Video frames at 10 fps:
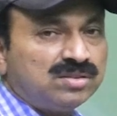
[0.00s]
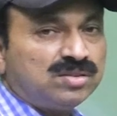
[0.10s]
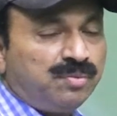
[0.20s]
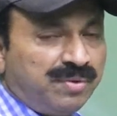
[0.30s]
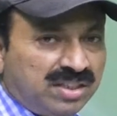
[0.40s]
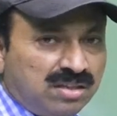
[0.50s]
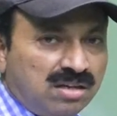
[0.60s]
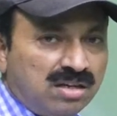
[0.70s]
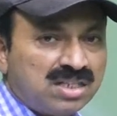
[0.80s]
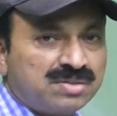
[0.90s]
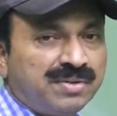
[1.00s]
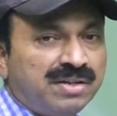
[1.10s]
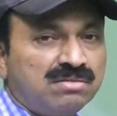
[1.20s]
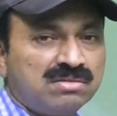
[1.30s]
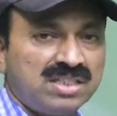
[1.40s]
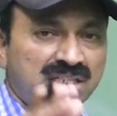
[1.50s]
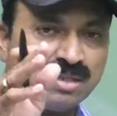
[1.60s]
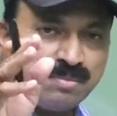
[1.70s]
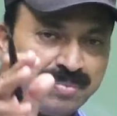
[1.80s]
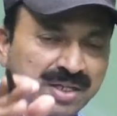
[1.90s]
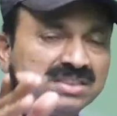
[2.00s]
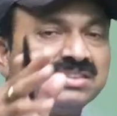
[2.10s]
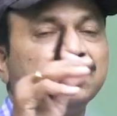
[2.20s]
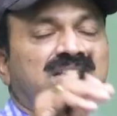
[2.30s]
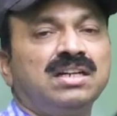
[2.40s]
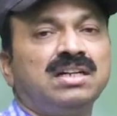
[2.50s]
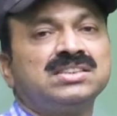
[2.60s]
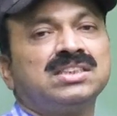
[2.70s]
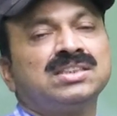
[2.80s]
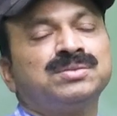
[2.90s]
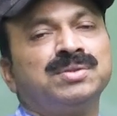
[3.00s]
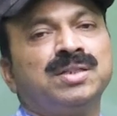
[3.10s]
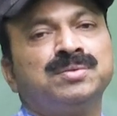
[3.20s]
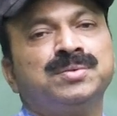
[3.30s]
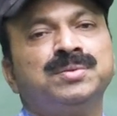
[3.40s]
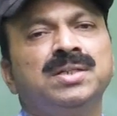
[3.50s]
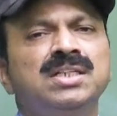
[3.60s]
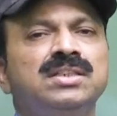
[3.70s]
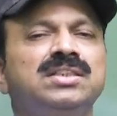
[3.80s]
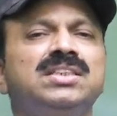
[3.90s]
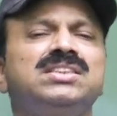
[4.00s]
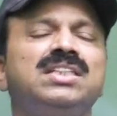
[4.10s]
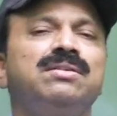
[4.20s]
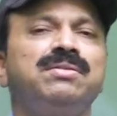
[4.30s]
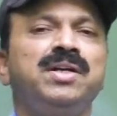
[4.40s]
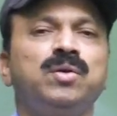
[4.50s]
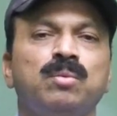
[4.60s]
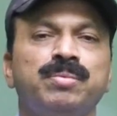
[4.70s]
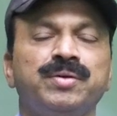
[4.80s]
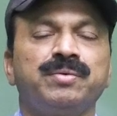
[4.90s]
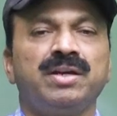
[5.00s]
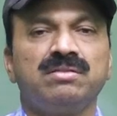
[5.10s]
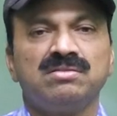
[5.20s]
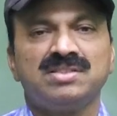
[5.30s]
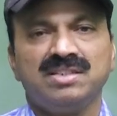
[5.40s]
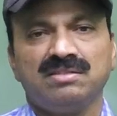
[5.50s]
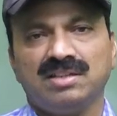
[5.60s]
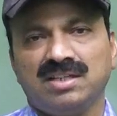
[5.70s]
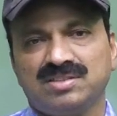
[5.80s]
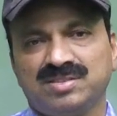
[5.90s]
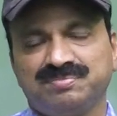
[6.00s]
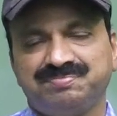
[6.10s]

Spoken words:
So Vedangas we have to see, epics, itihasas we have to, each and every topic we have to see in that.